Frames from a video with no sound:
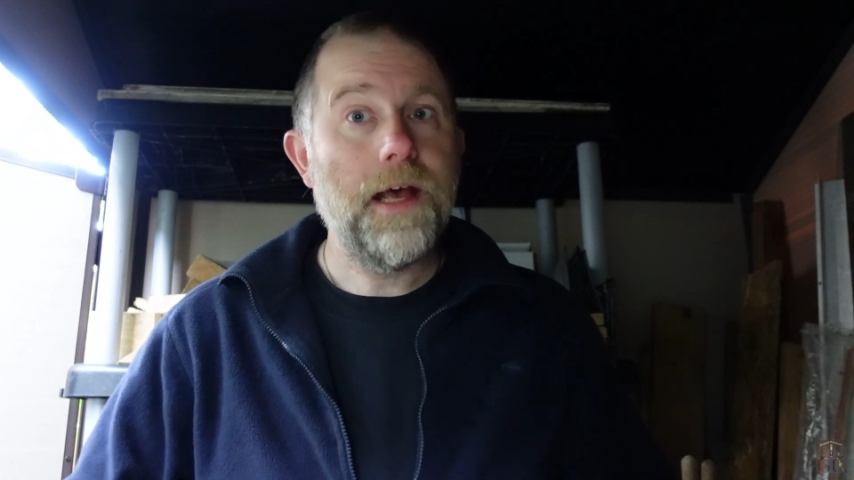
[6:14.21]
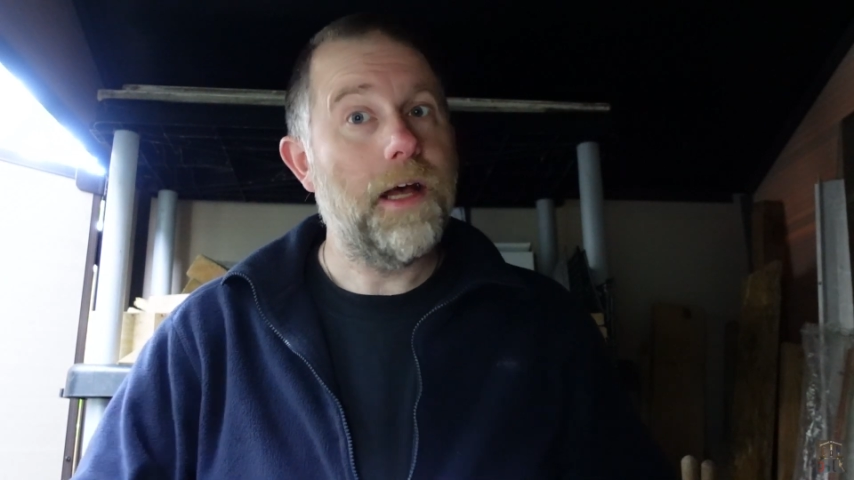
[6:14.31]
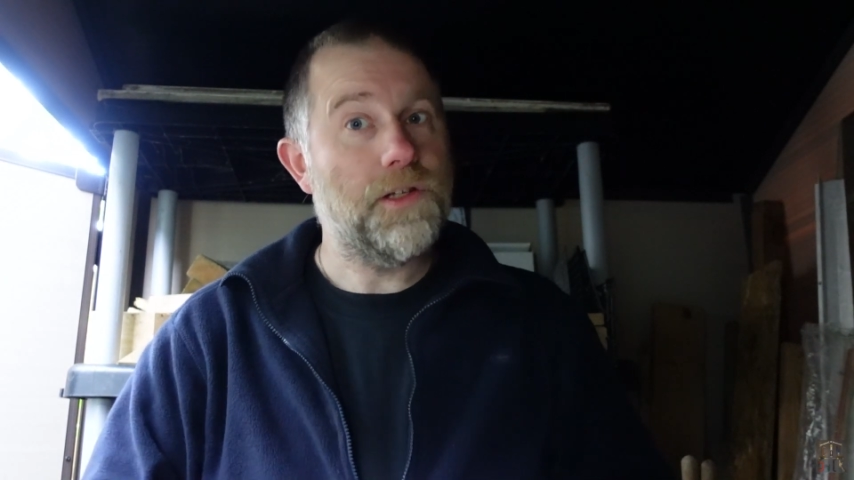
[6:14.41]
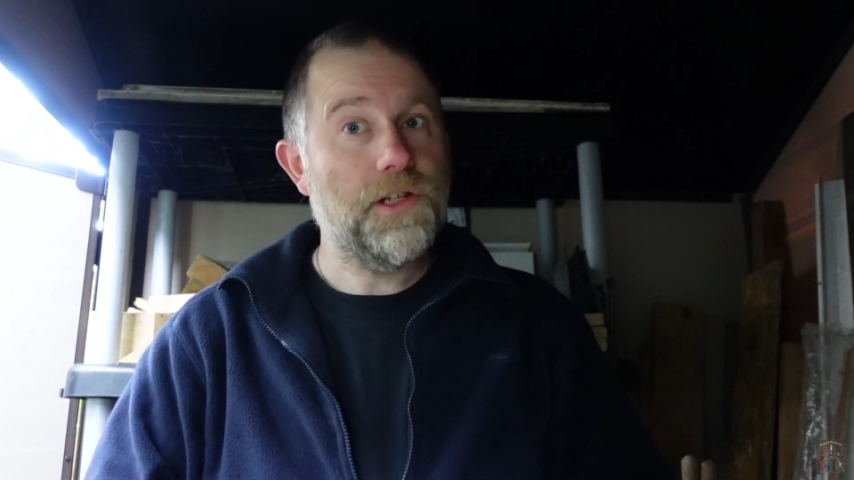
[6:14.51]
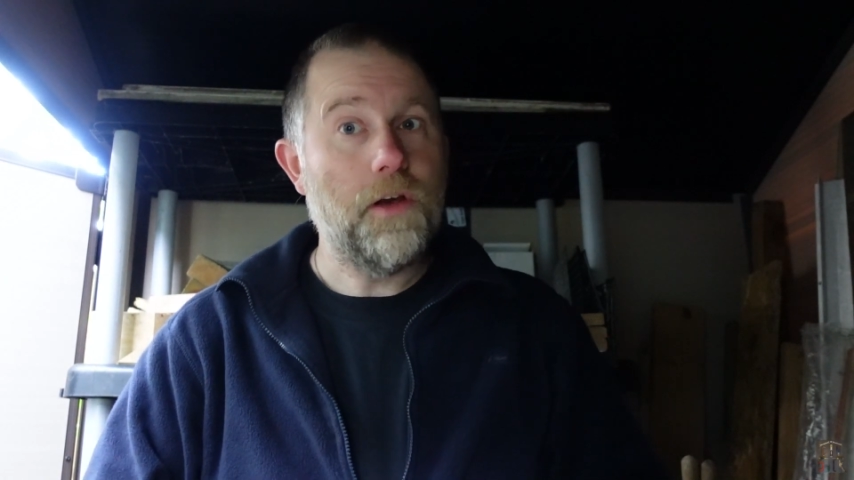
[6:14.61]

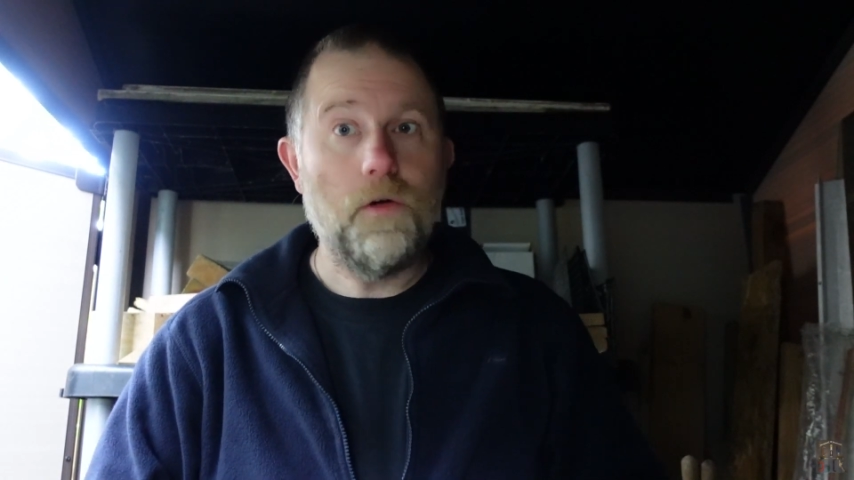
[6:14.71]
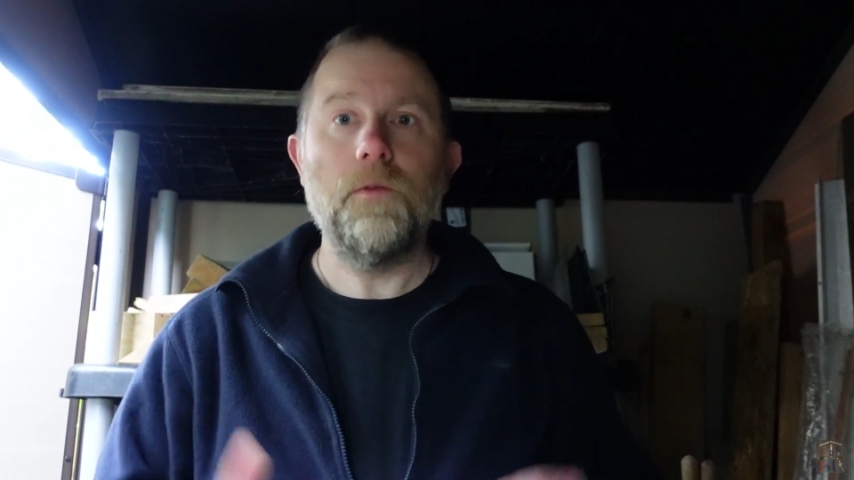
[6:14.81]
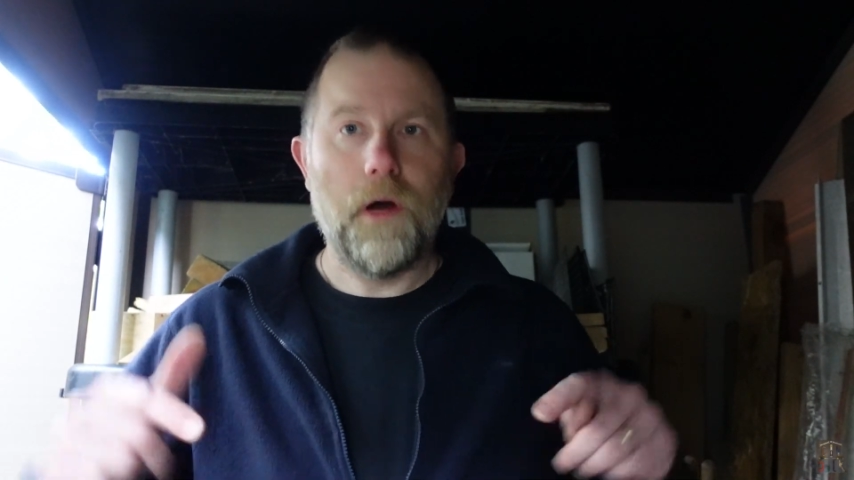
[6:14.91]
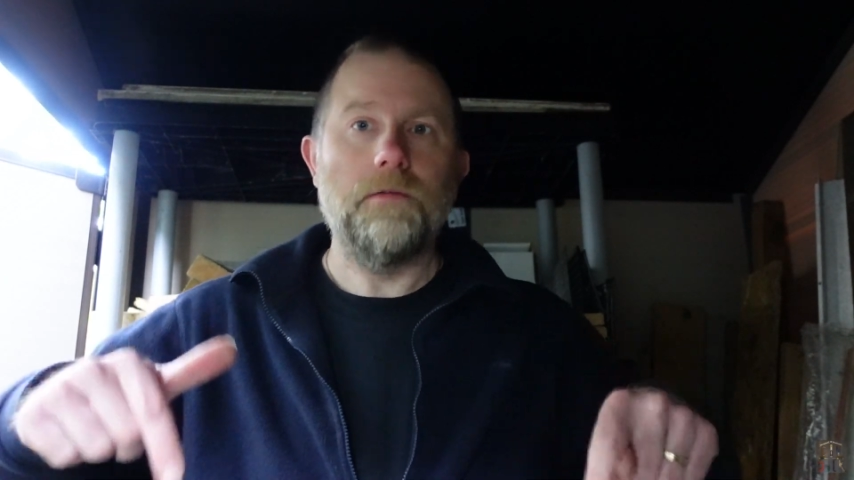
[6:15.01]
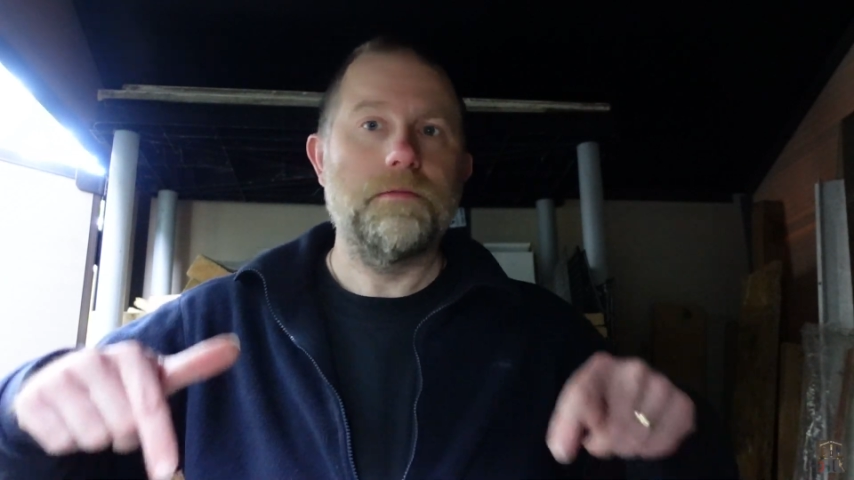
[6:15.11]
and still,
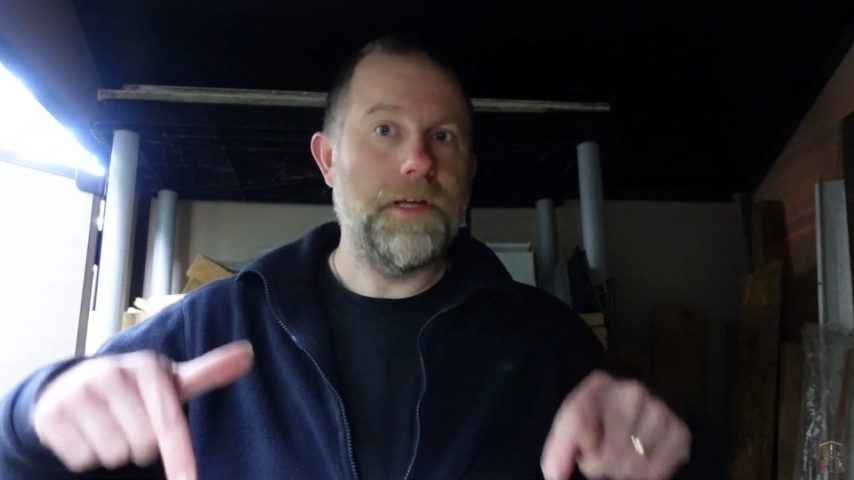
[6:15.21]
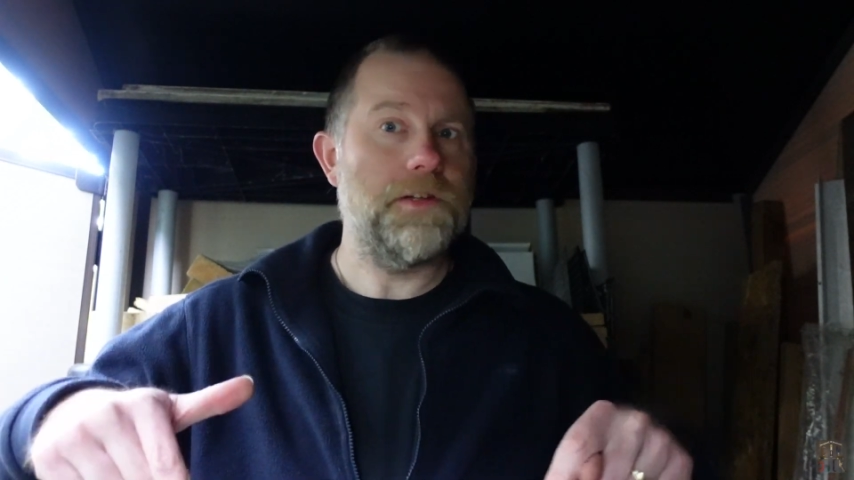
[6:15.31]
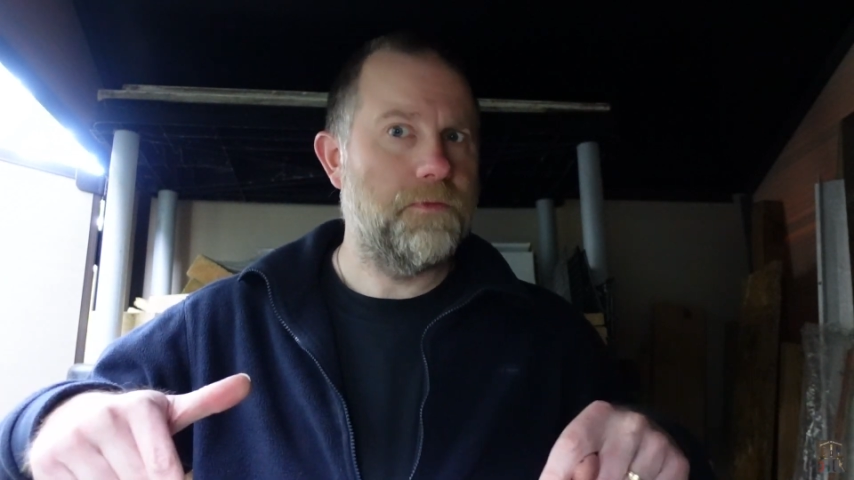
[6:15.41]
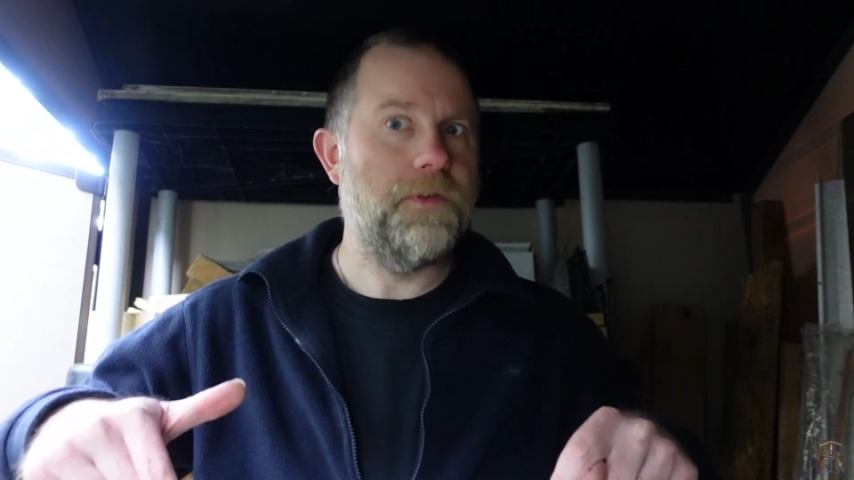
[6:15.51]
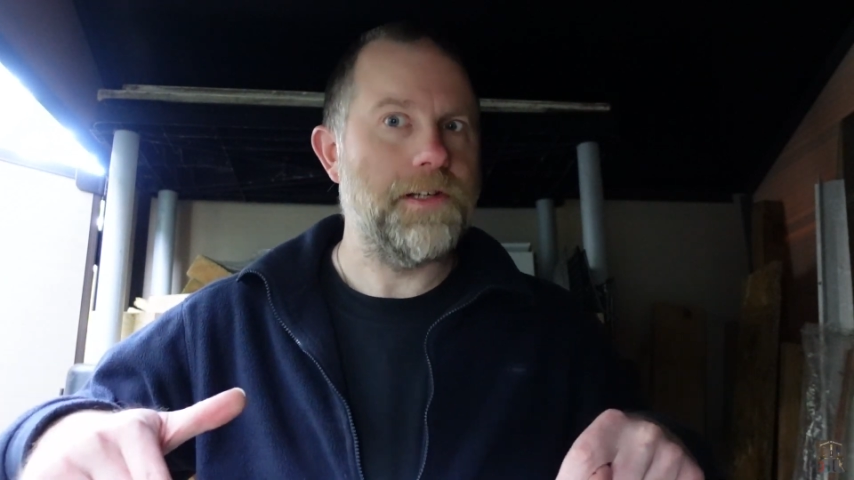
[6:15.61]
well, it's
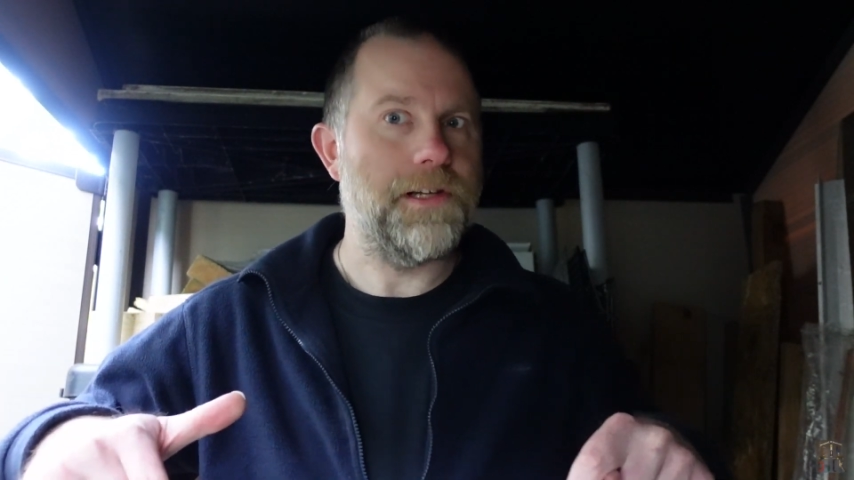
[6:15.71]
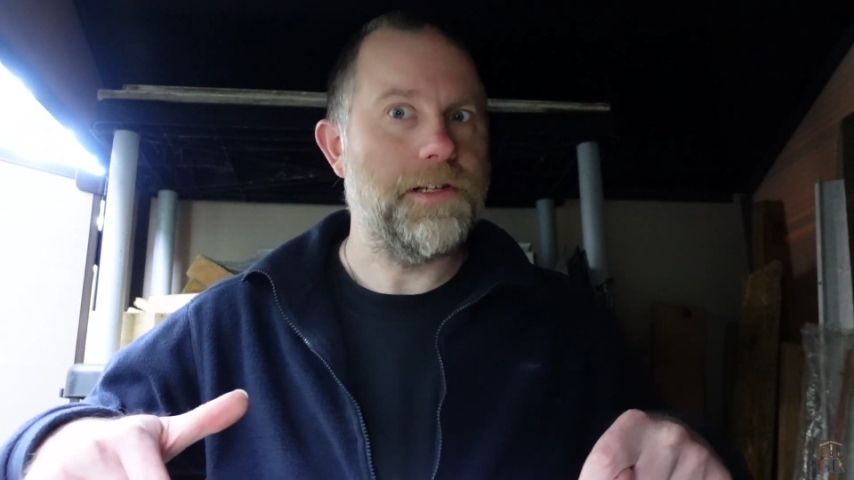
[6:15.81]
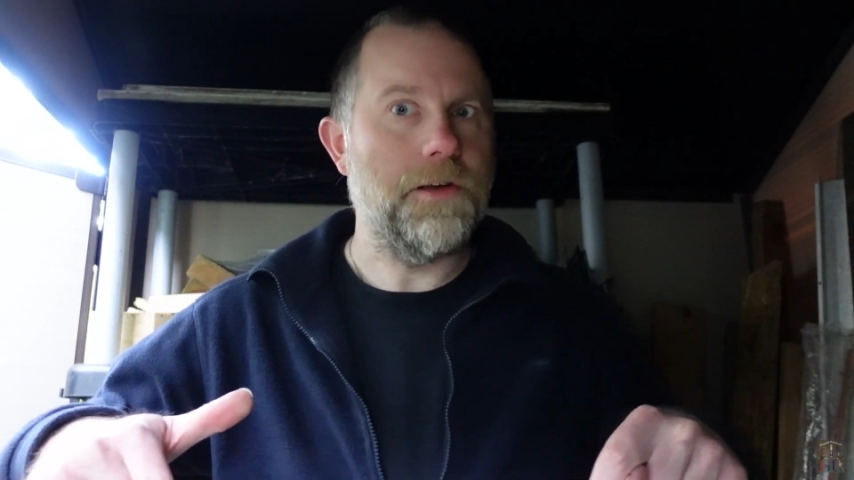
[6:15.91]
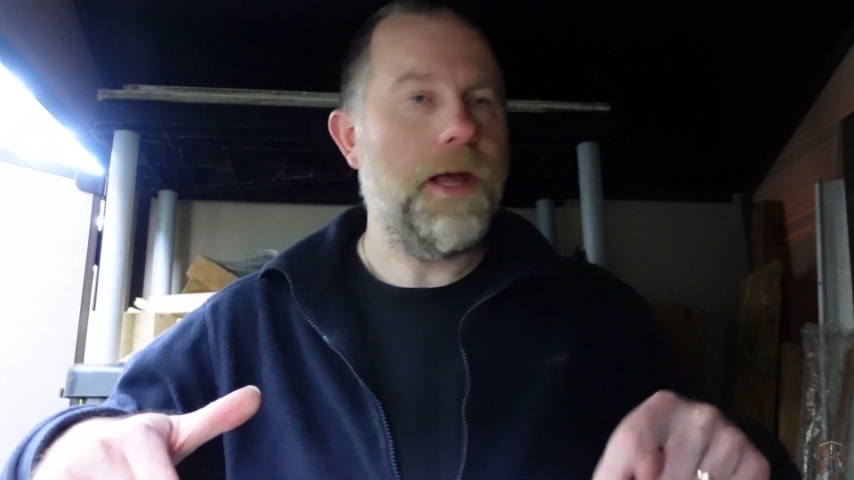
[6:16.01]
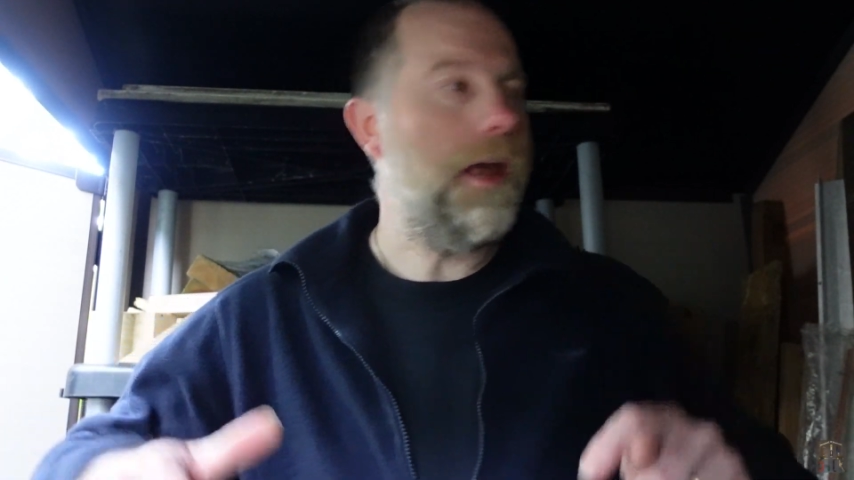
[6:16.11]
firstly
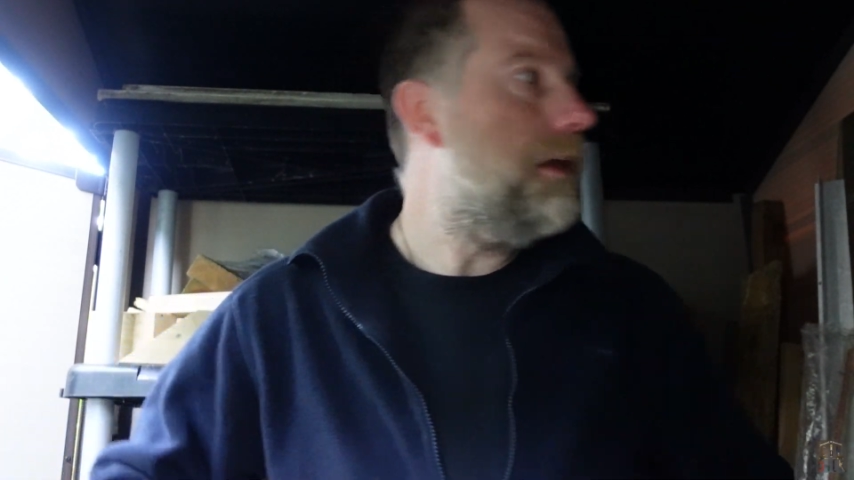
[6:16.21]
still here,